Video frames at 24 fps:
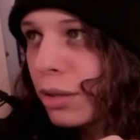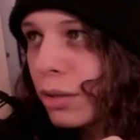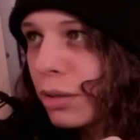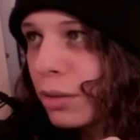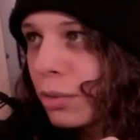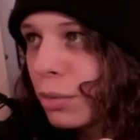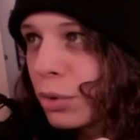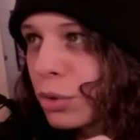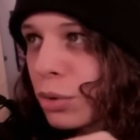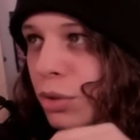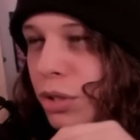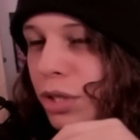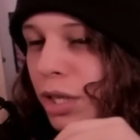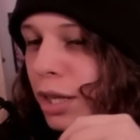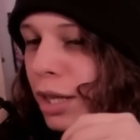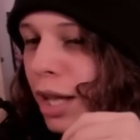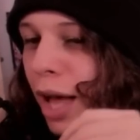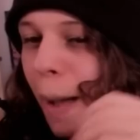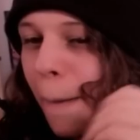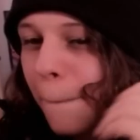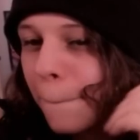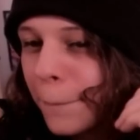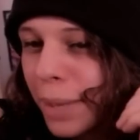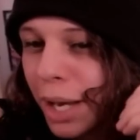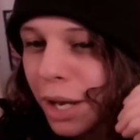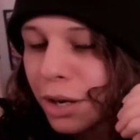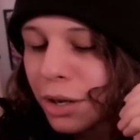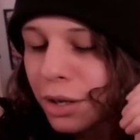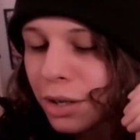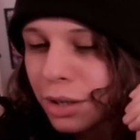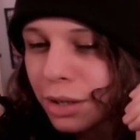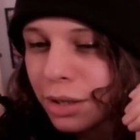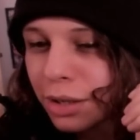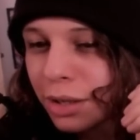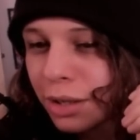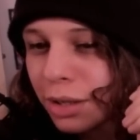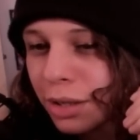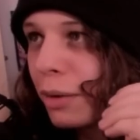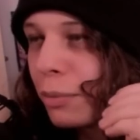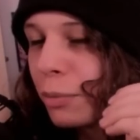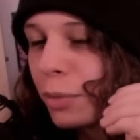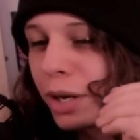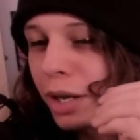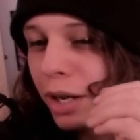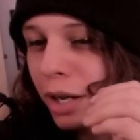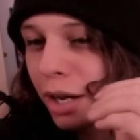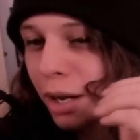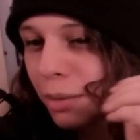which was a lot better
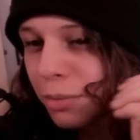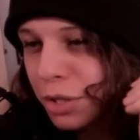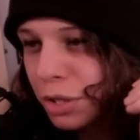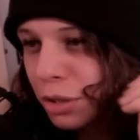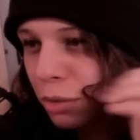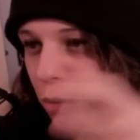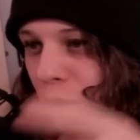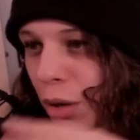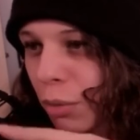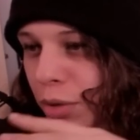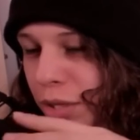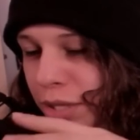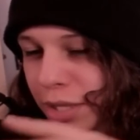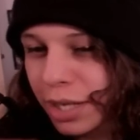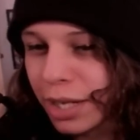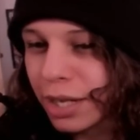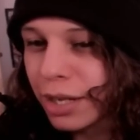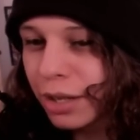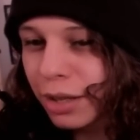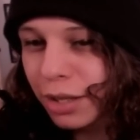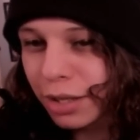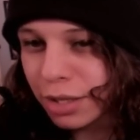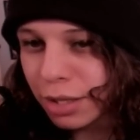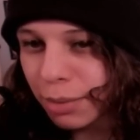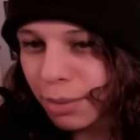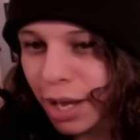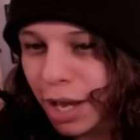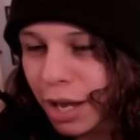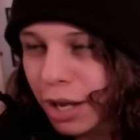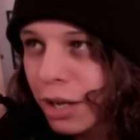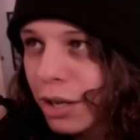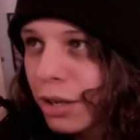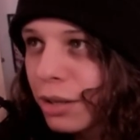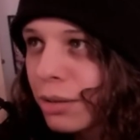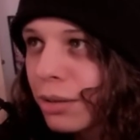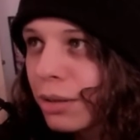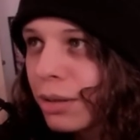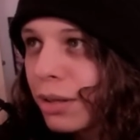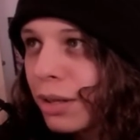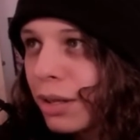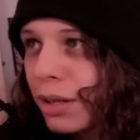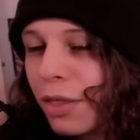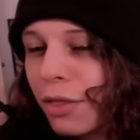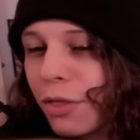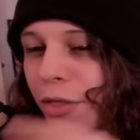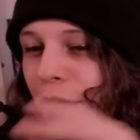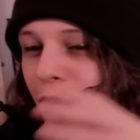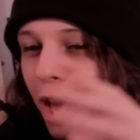when it comes to what was in the tobacco
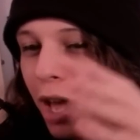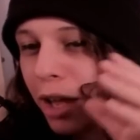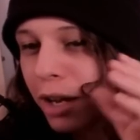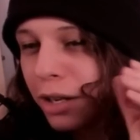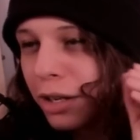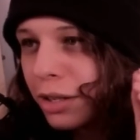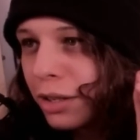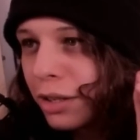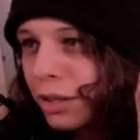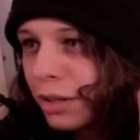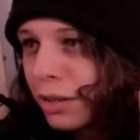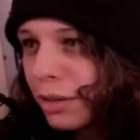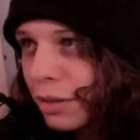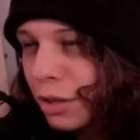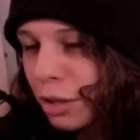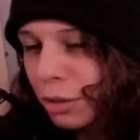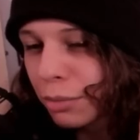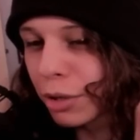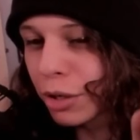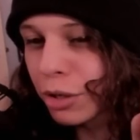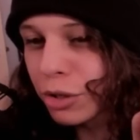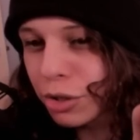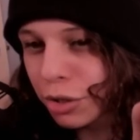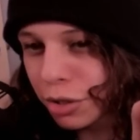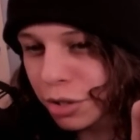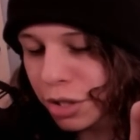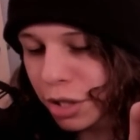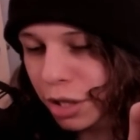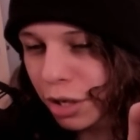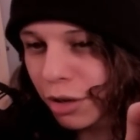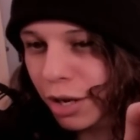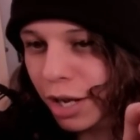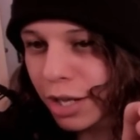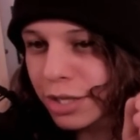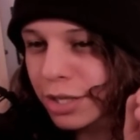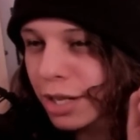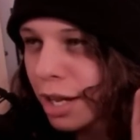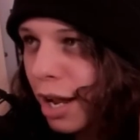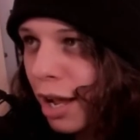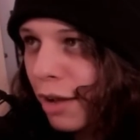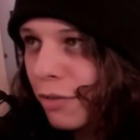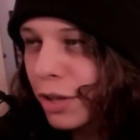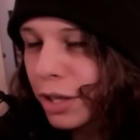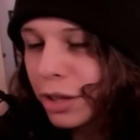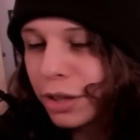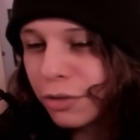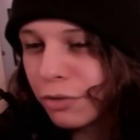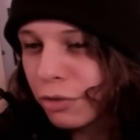than commercial cigarettes that have
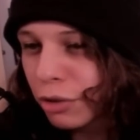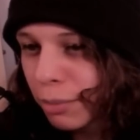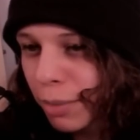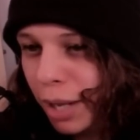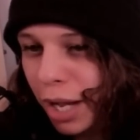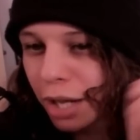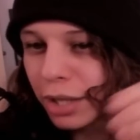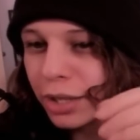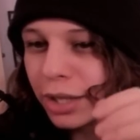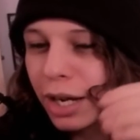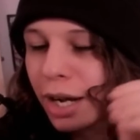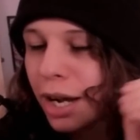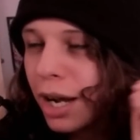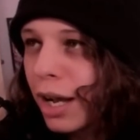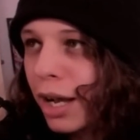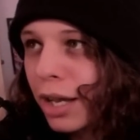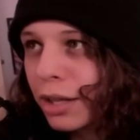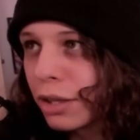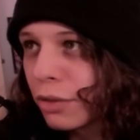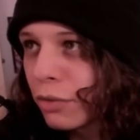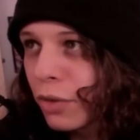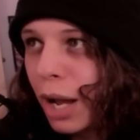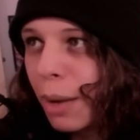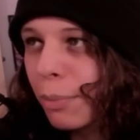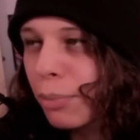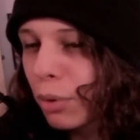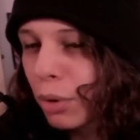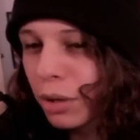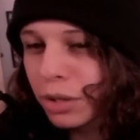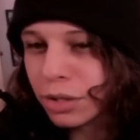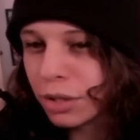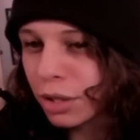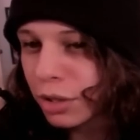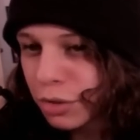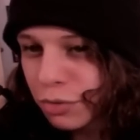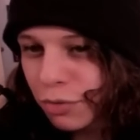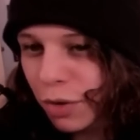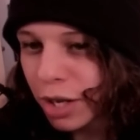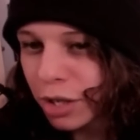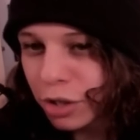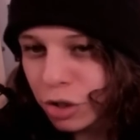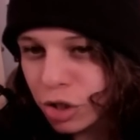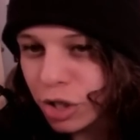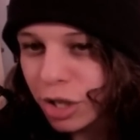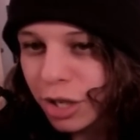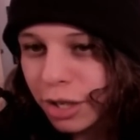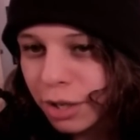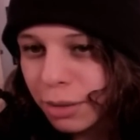like the formaldehyde, the rat poison, all this fucking
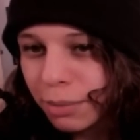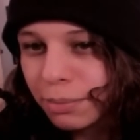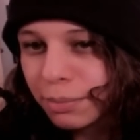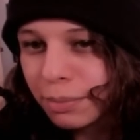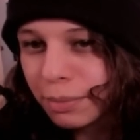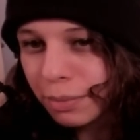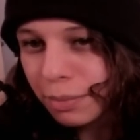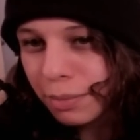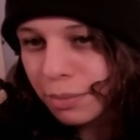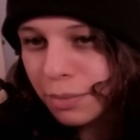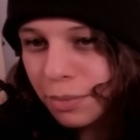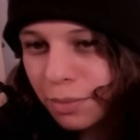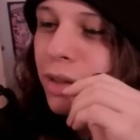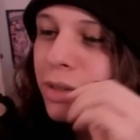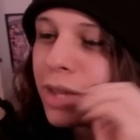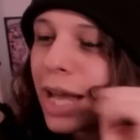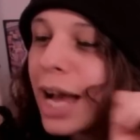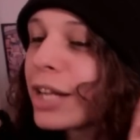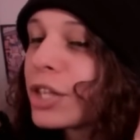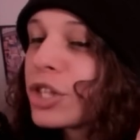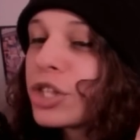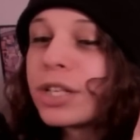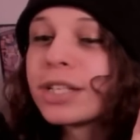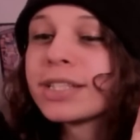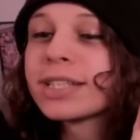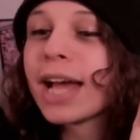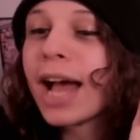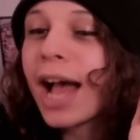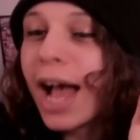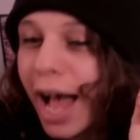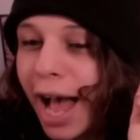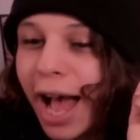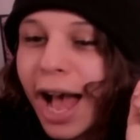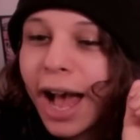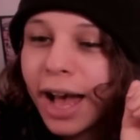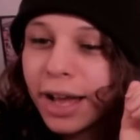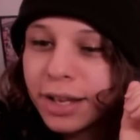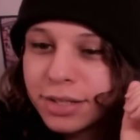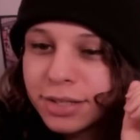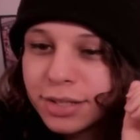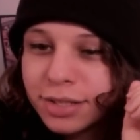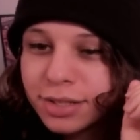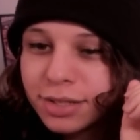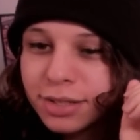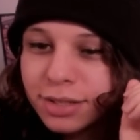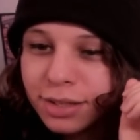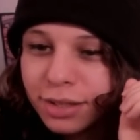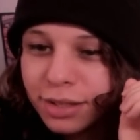shit in them. That shit is
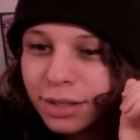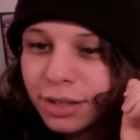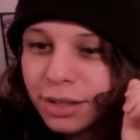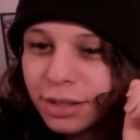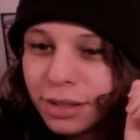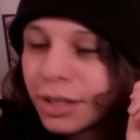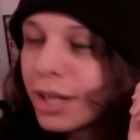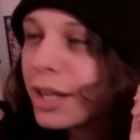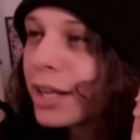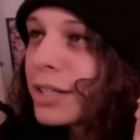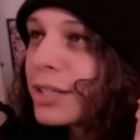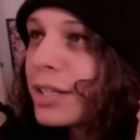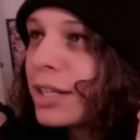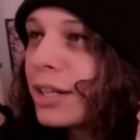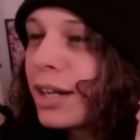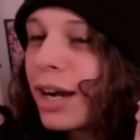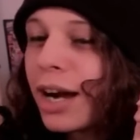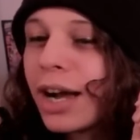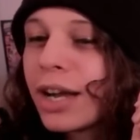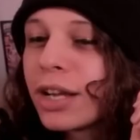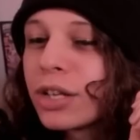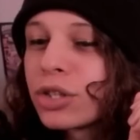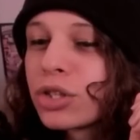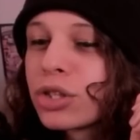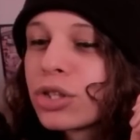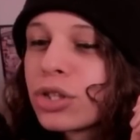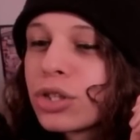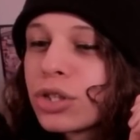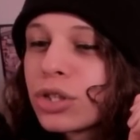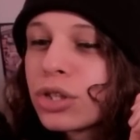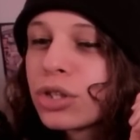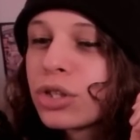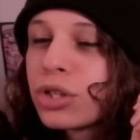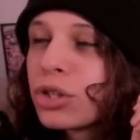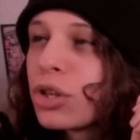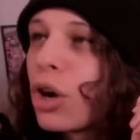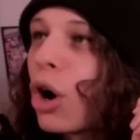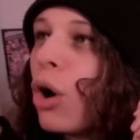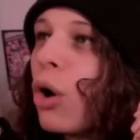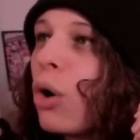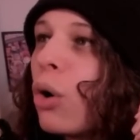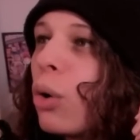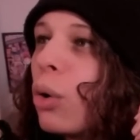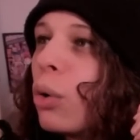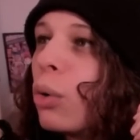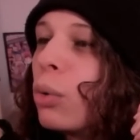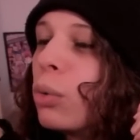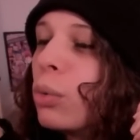ass. Nicotine high is
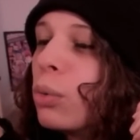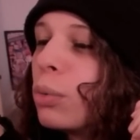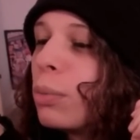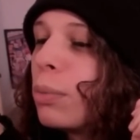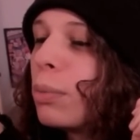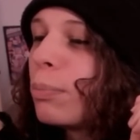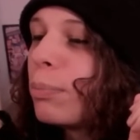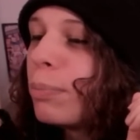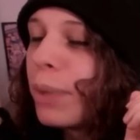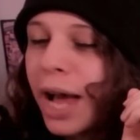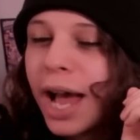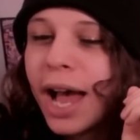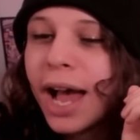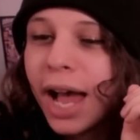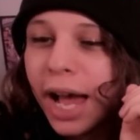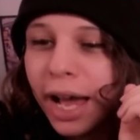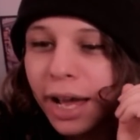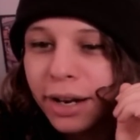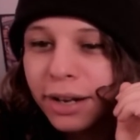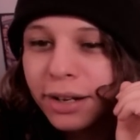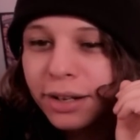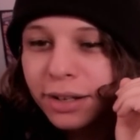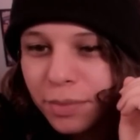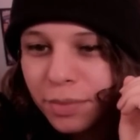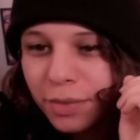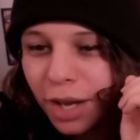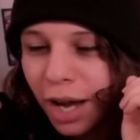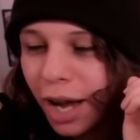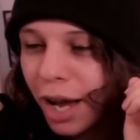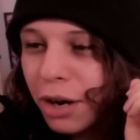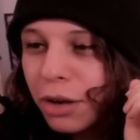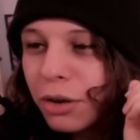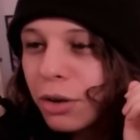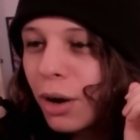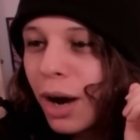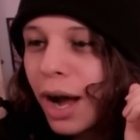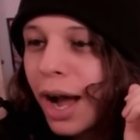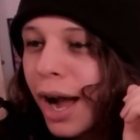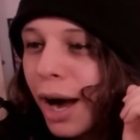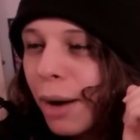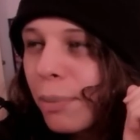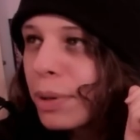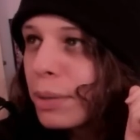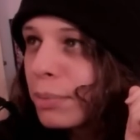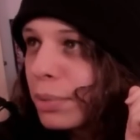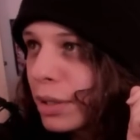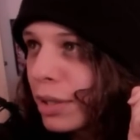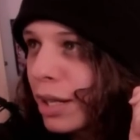so bad. I don't know how
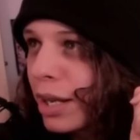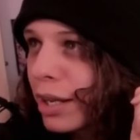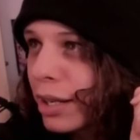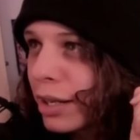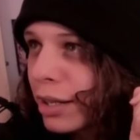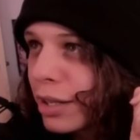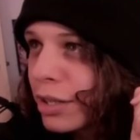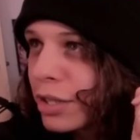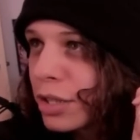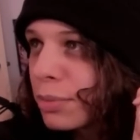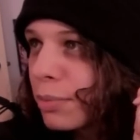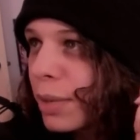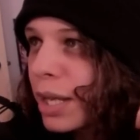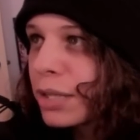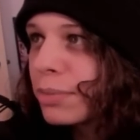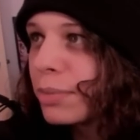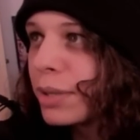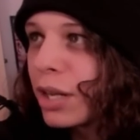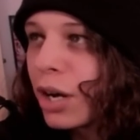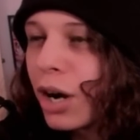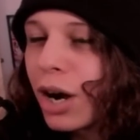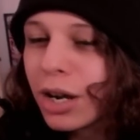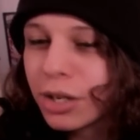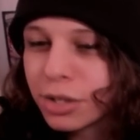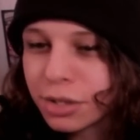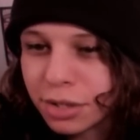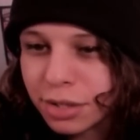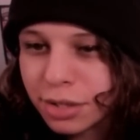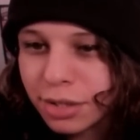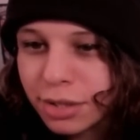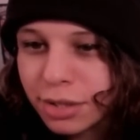people like it. It just makes me nauseous.